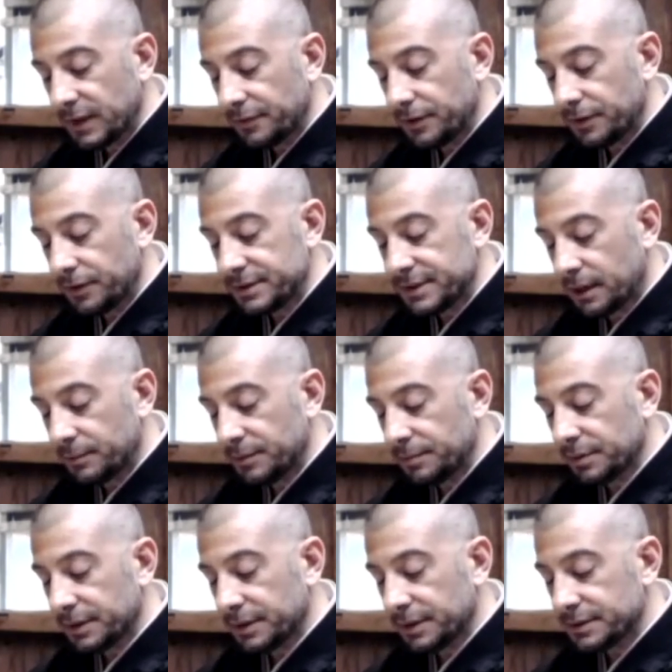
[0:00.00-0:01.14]
their Dharma
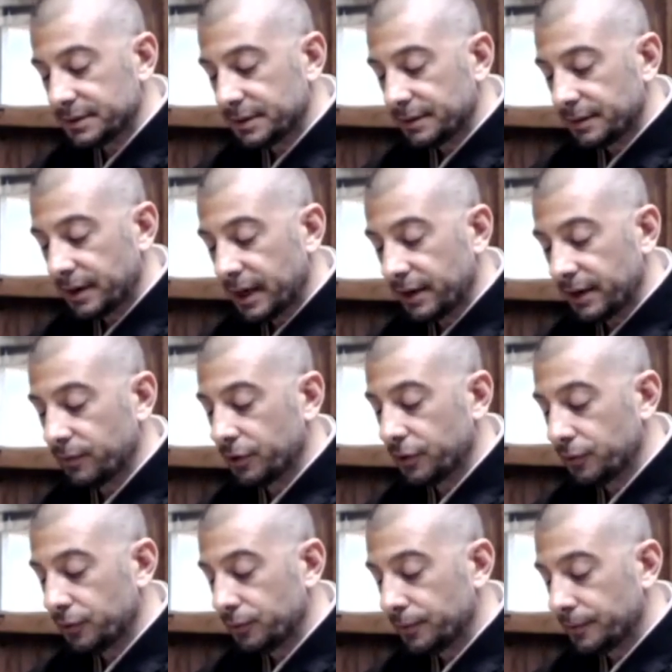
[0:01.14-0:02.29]
bliss and
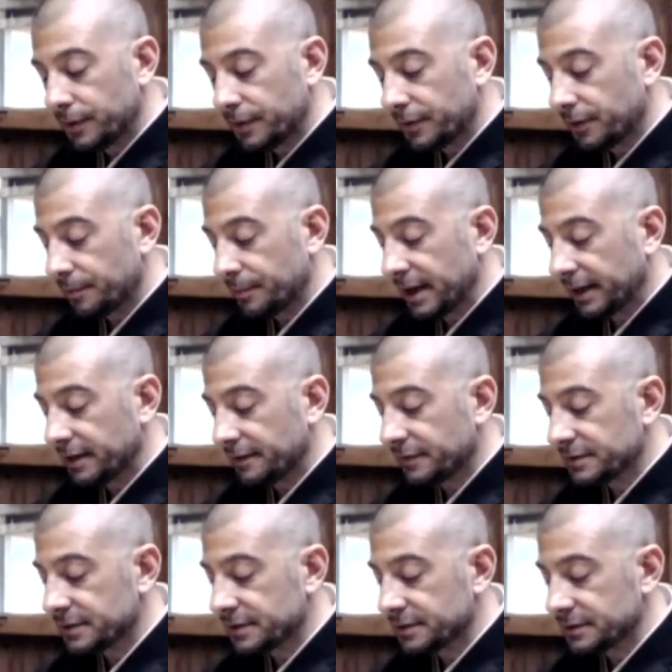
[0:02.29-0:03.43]
renew their
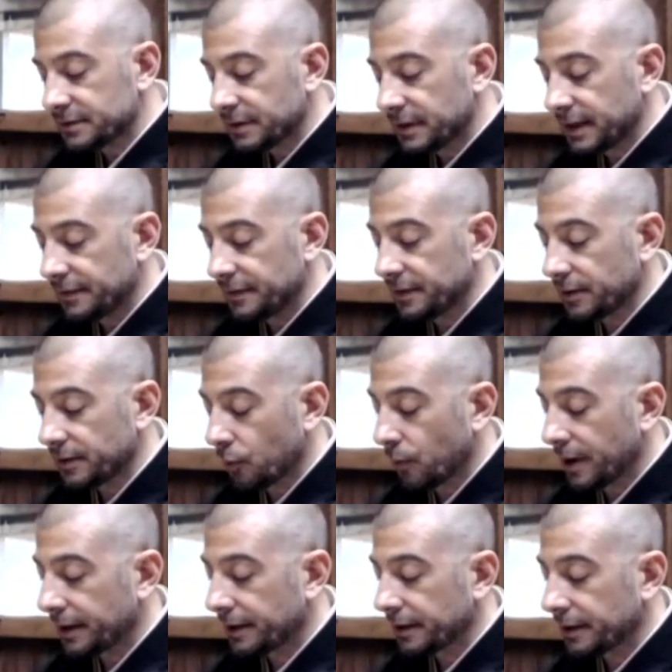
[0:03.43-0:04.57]
magnificence in the
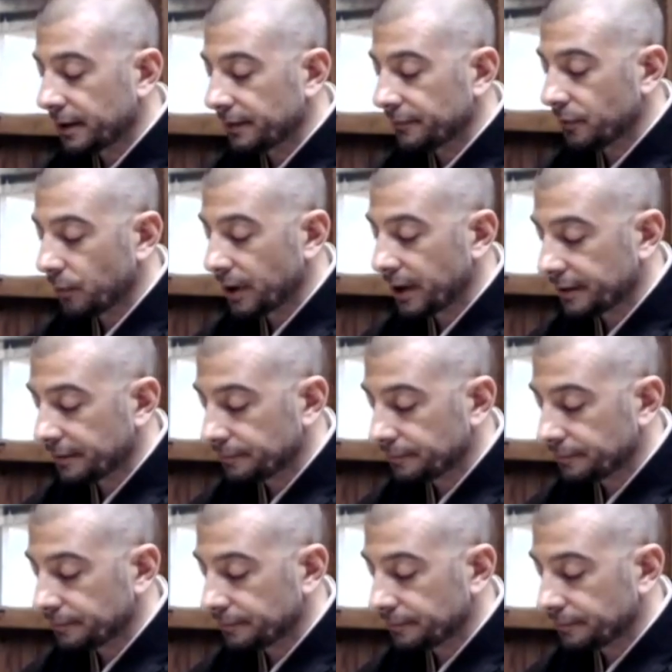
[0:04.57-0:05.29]
awakening of the way.